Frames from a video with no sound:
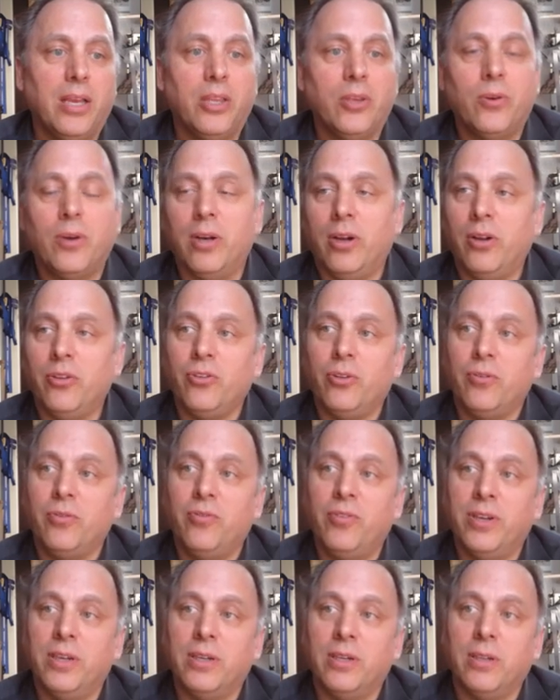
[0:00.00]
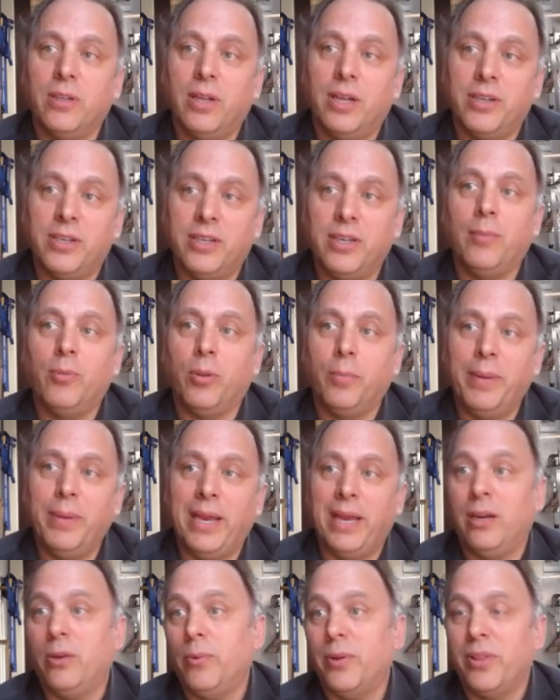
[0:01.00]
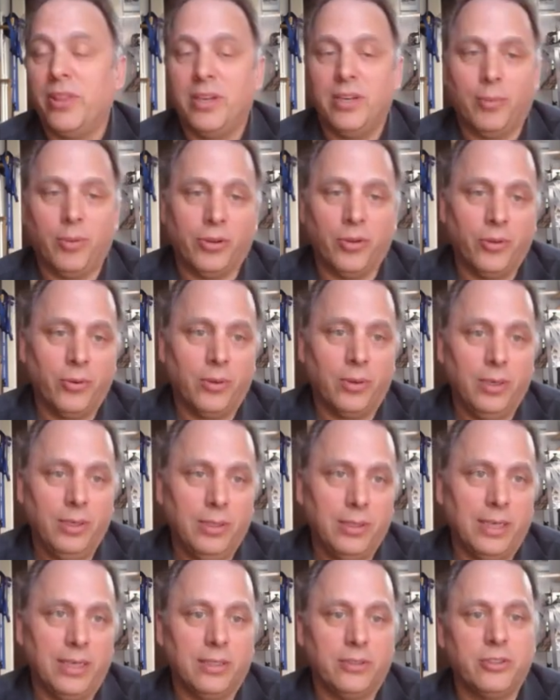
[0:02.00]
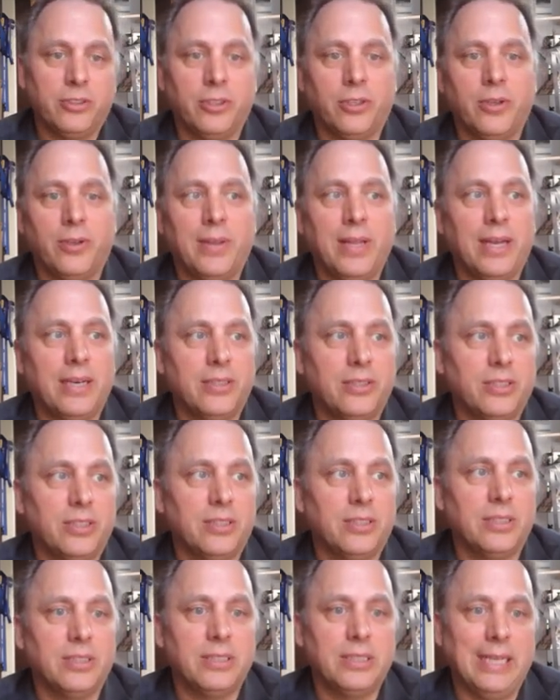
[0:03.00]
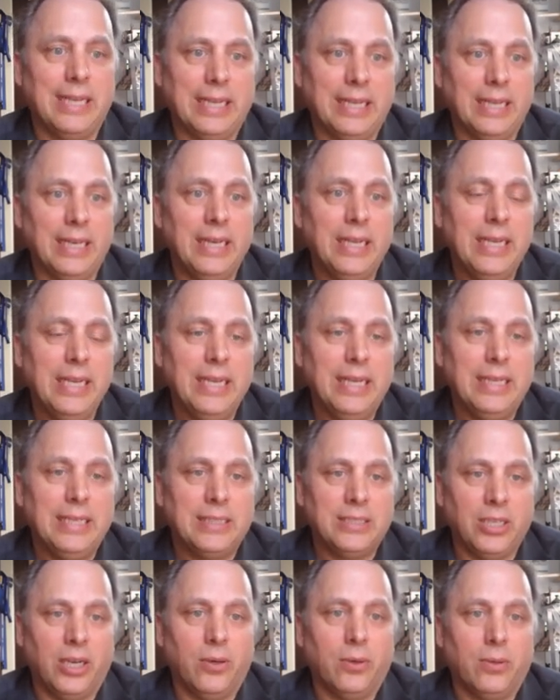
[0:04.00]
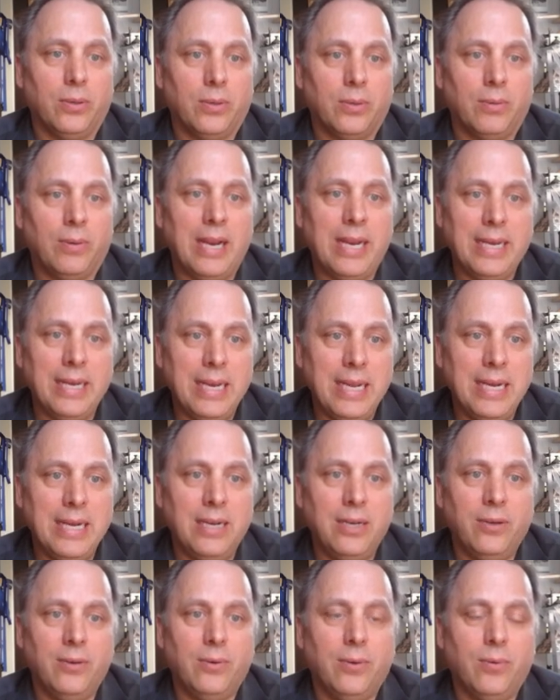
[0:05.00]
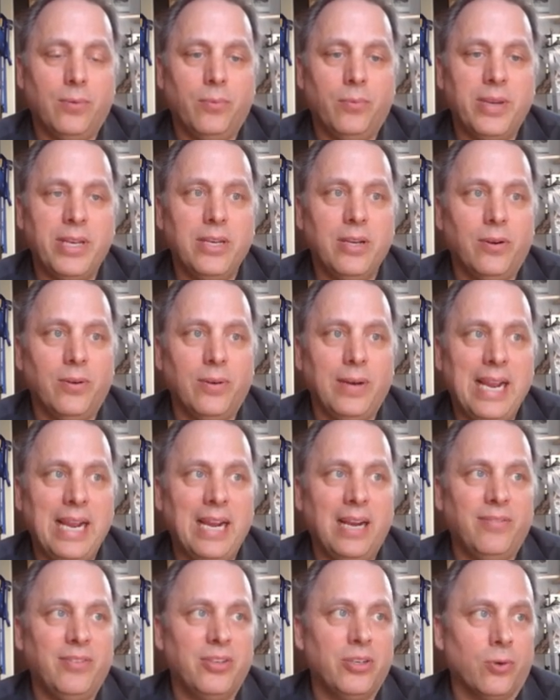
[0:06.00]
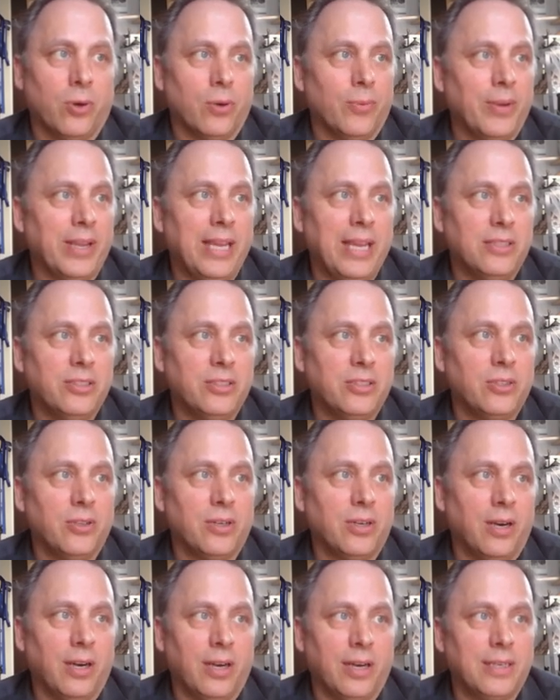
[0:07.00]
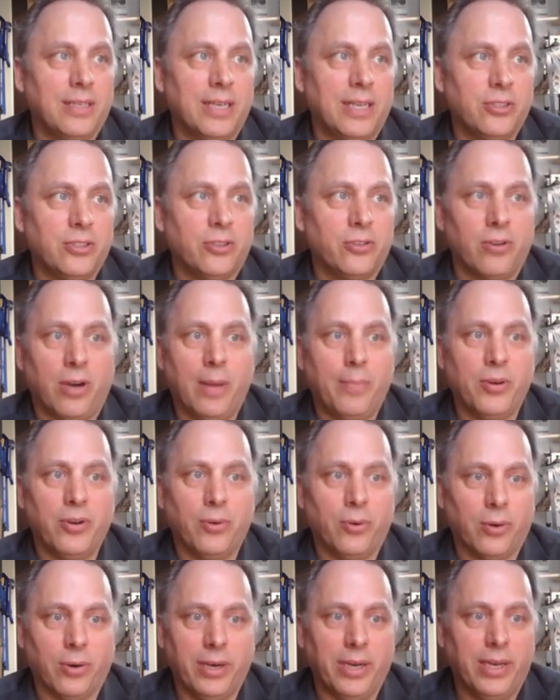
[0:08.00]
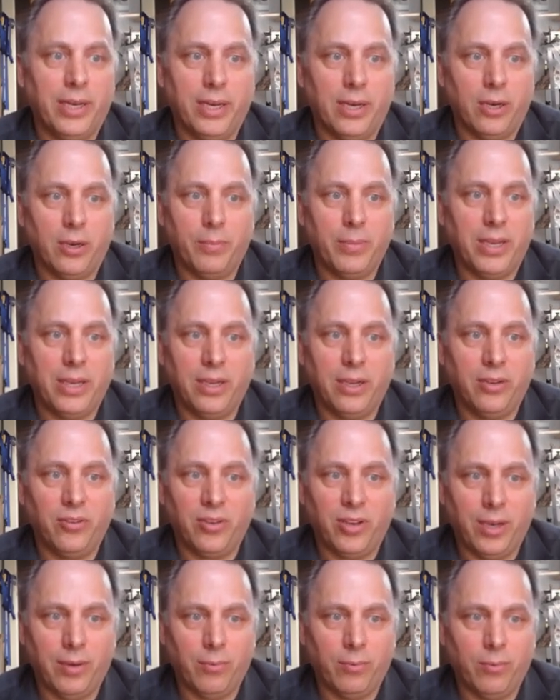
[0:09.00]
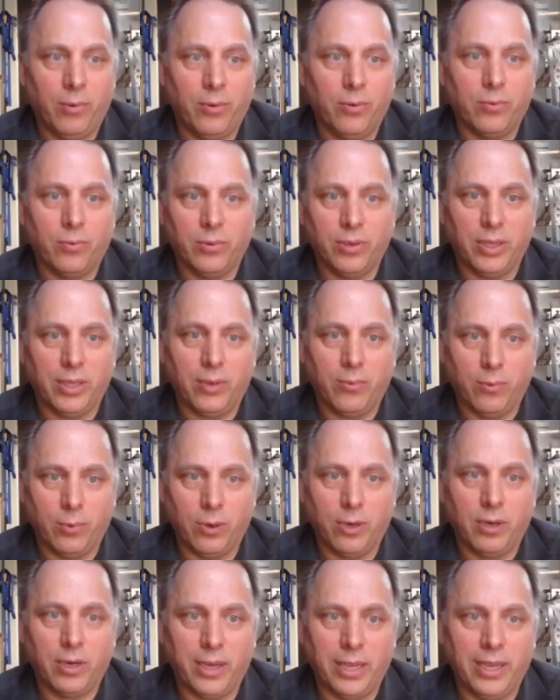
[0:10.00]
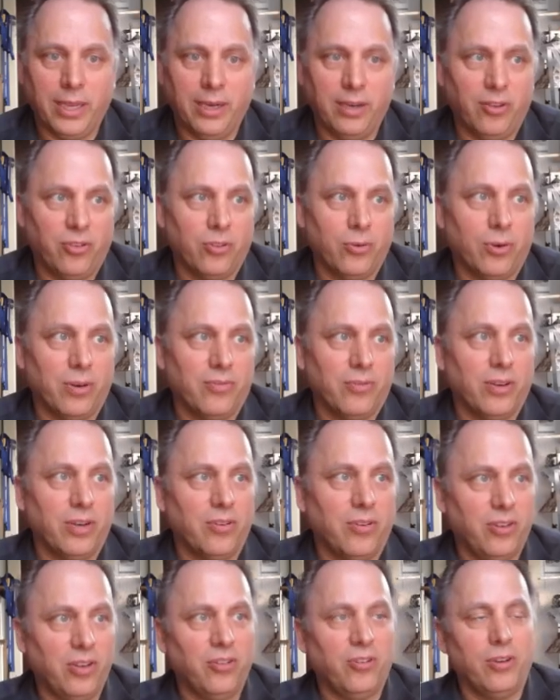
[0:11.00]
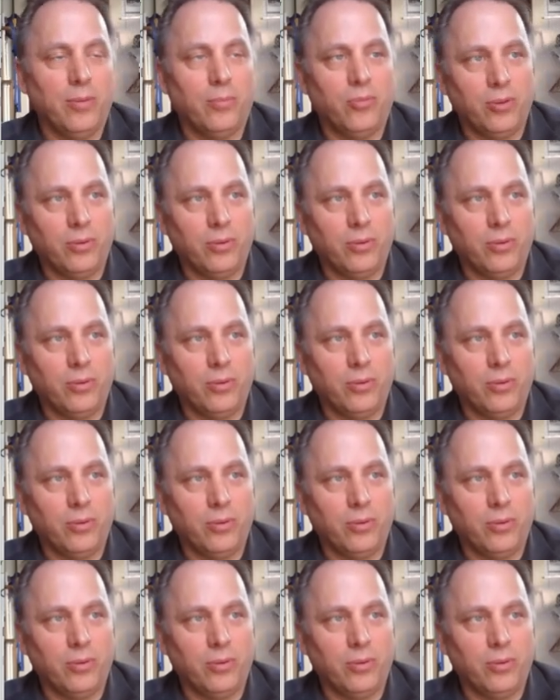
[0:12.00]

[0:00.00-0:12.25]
You can also fill a double panel with a double door, and I'll show you that in just a second. So right now, we don't have a door. We can't just go to architecture, drop a door in here, because it won't really work in a storefront system.